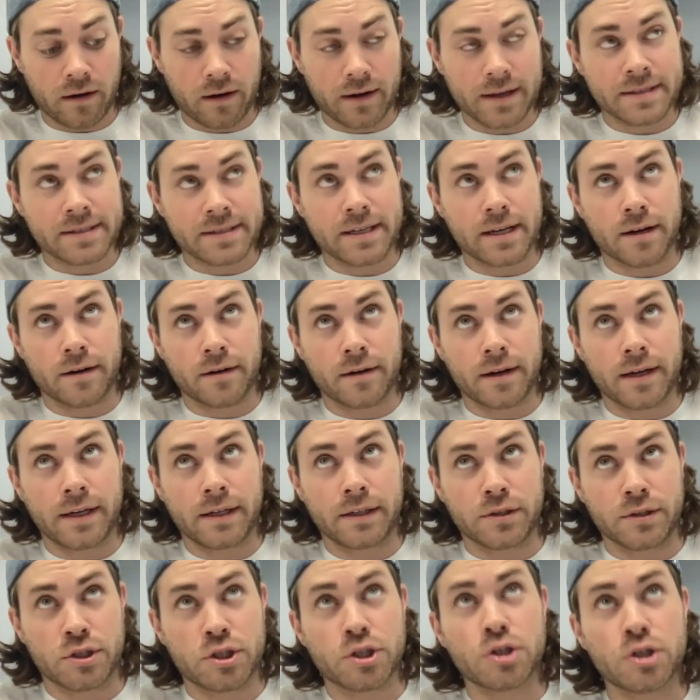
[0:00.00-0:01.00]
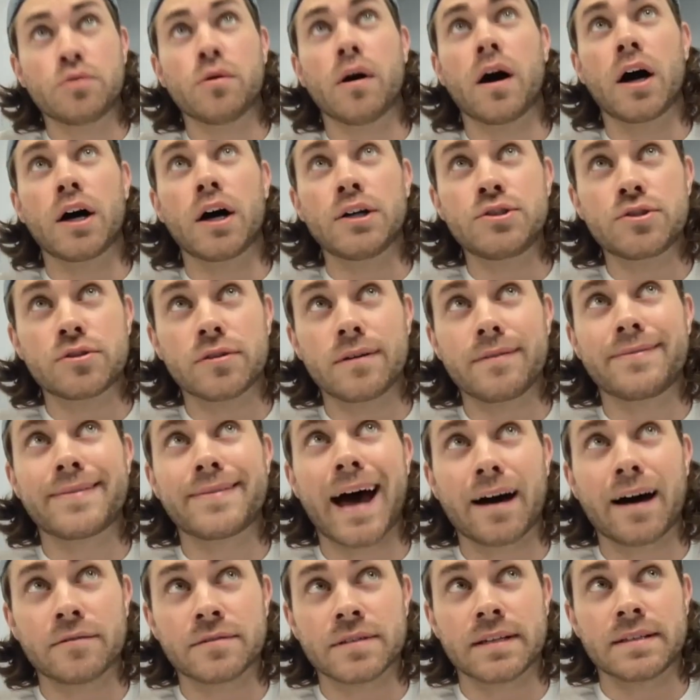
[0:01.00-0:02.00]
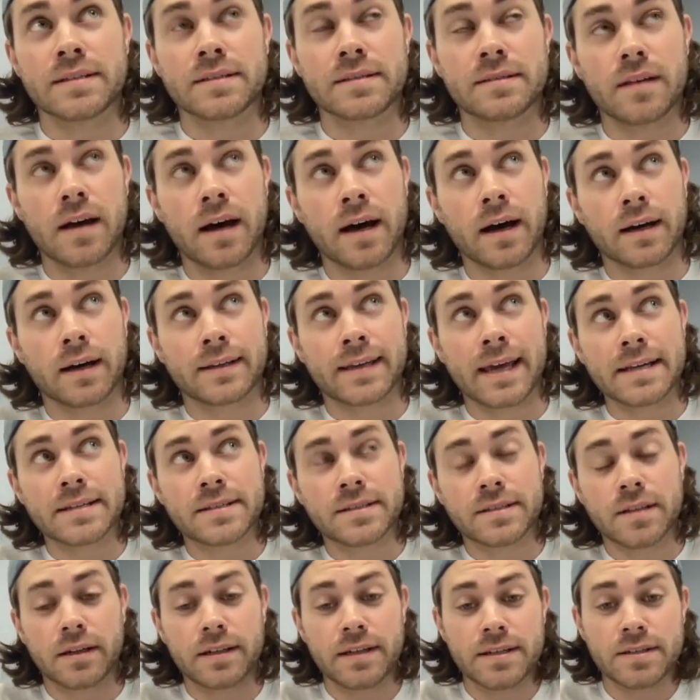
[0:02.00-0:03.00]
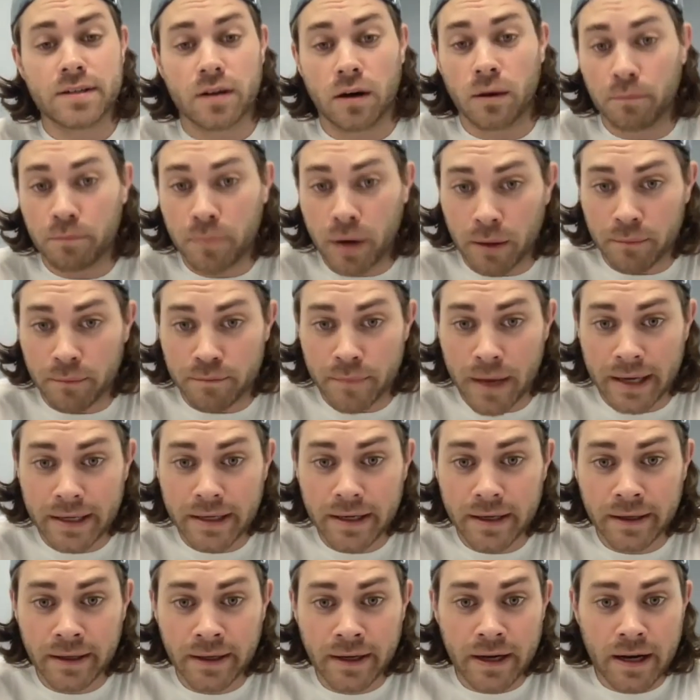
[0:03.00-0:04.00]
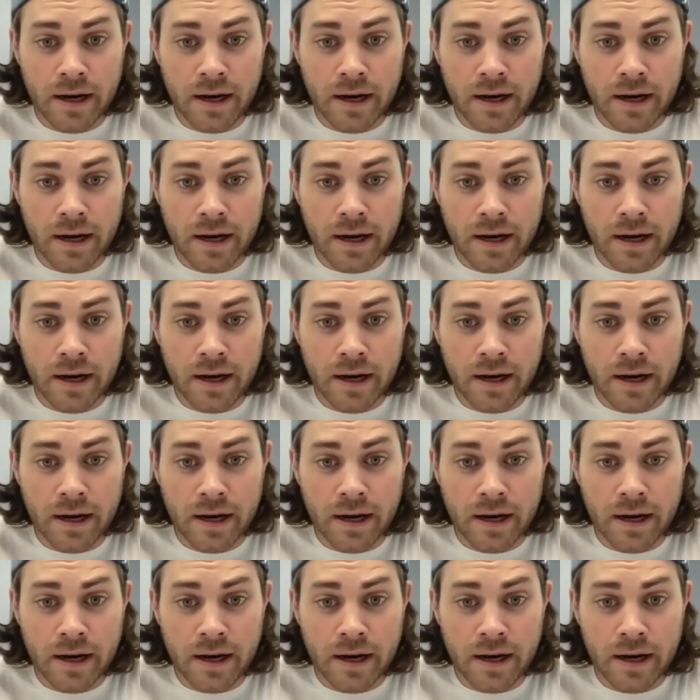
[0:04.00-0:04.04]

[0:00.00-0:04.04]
is nearing 200,000 case studies on PubMed.